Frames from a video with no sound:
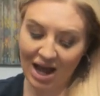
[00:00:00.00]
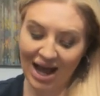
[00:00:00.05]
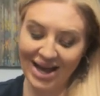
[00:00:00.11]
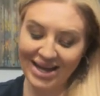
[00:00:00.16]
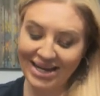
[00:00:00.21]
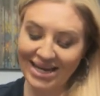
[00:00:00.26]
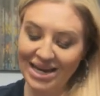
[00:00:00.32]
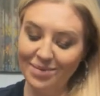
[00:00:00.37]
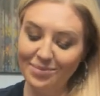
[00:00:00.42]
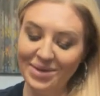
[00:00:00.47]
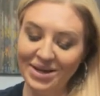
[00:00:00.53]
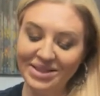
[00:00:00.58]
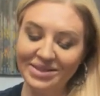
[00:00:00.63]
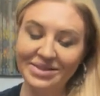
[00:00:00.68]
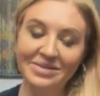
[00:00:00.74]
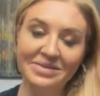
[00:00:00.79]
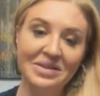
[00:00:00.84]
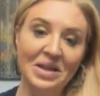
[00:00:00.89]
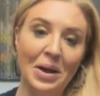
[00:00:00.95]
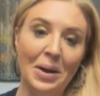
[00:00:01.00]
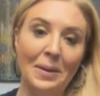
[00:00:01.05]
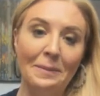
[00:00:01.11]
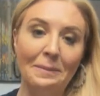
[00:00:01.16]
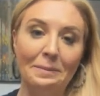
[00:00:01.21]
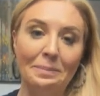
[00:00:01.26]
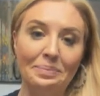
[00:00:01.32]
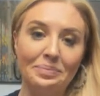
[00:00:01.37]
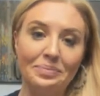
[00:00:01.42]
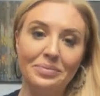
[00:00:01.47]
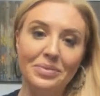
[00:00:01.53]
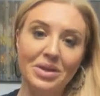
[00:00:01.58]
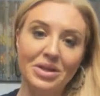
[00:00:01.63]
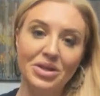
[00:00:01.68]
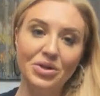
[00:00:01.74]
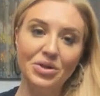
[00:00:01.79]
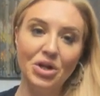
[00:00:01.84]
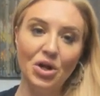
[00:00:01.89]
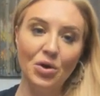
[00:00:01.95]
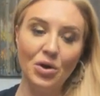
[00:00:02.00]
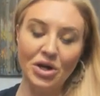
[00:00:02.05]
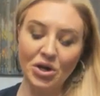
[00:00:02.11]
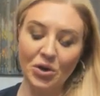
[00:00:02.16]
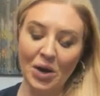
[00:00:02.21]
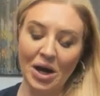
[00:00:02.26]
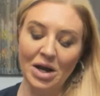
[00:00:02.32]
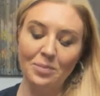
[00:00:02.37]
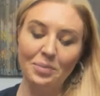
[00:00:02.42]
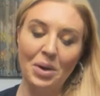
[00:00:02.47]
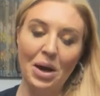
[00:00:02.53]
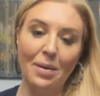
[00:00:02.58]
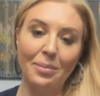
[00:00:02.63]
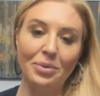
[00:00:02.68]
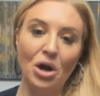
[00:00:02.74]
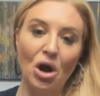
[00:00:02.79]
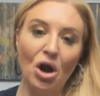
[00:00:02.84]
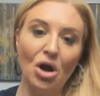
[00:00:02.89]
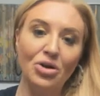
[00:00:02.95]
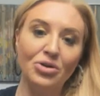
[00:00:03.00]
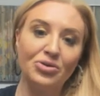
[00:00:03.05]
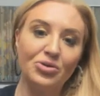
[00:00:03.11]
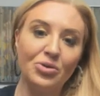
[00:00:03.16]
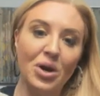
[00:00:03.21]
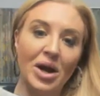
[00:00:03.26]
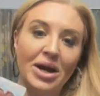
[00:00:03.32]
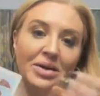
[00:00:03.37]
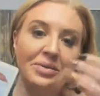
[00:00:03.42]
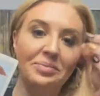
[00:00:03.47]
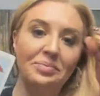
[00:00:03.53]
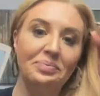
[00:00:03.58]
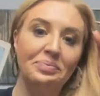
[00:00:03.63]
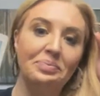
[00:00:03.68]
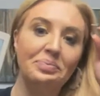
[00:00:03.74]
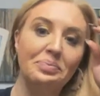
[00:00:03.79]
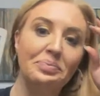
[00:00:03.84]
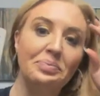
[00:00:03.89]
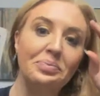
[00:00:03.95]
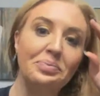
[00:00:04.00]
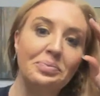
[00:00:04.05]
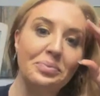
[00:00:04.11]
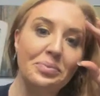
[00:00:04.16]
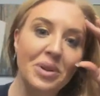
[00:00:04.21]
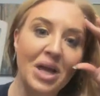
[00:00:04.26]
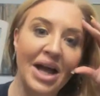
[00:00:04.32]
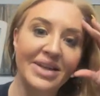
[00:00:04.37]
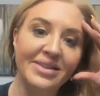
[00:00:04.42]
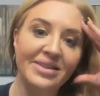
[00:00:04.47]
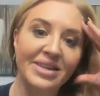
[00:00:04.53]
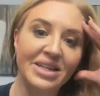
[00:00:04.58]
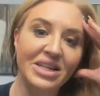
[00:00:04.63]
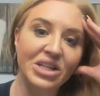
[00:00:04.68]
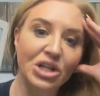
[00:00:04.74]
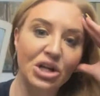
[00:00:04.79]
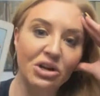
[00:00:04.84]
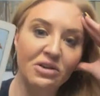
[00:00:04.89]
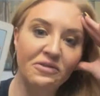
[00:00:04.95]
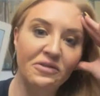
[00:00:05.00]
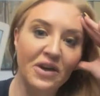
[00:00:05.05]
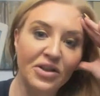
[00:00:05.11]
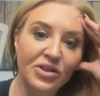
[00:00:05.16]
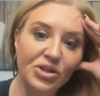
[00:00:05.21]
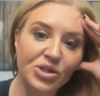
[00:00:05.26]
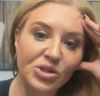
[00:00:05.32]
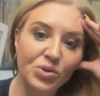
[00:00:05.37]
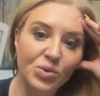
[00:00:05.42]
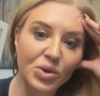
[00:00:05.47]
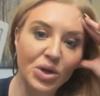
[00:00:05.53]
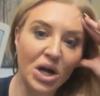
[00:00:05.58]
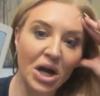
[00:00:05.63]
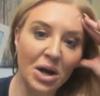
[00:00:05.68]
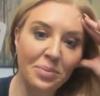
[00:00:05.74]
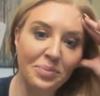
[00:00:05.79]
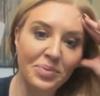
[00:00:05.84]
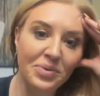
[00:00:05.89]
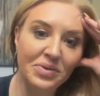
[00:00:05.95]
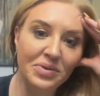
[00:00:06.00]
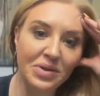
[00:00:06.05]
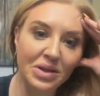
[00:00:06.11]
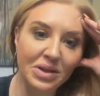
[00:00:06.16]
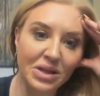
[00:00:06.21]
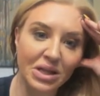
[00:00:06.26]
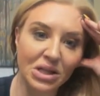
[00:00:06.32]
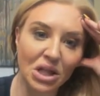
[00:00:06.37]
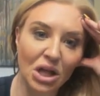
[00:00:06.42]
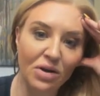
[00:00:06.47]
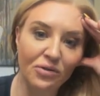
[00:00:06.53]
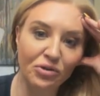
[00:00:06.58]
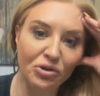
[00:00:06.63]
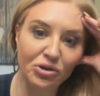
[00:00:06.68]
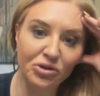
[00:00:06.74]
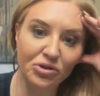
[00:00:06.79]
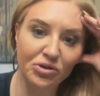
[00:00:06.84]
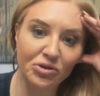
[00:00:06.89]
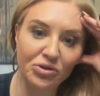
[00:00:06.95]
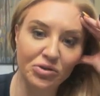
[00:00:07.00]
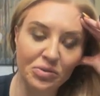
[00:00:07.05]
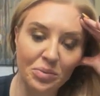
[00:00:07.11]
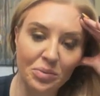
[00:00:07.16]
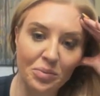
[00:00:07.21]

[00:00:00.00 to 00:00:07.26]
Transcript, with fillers: I can't make this up. You know, I know how to pop cards, right? I said, clarify the Two of Cups, the Lovers.